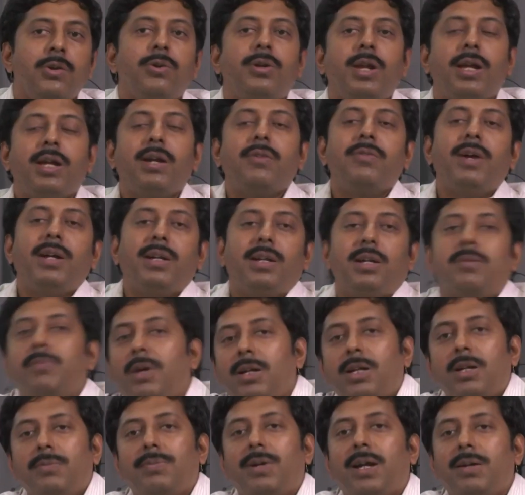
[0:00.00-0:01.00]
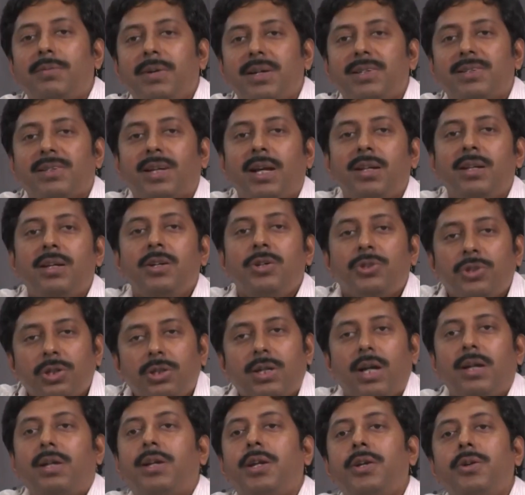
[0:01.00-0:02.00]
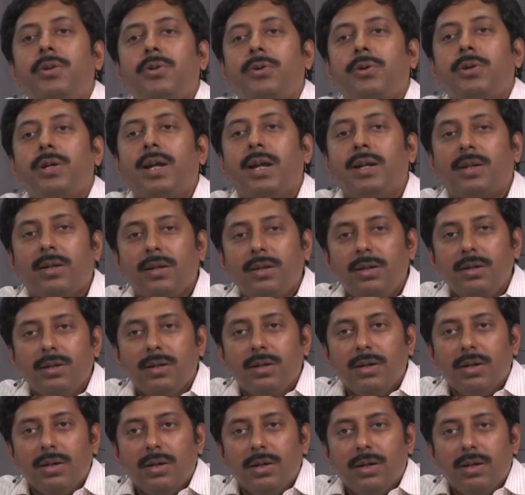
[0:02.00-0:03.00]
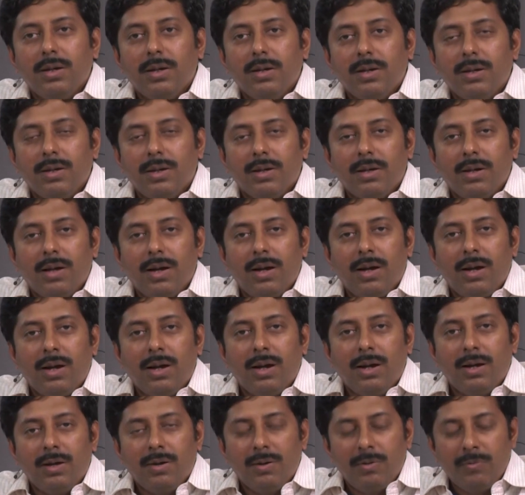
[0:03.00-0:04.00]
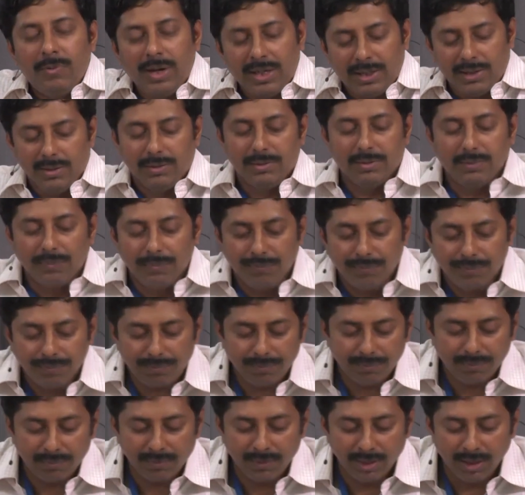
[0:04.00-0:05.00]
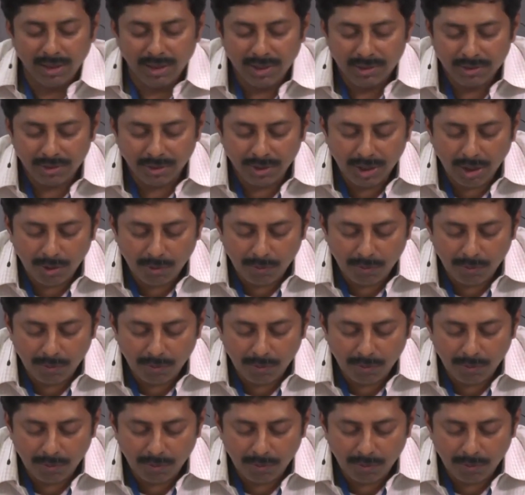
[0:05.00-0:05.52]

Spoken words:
take a vector multiplied by a scalar, you should continue to get a vector. So now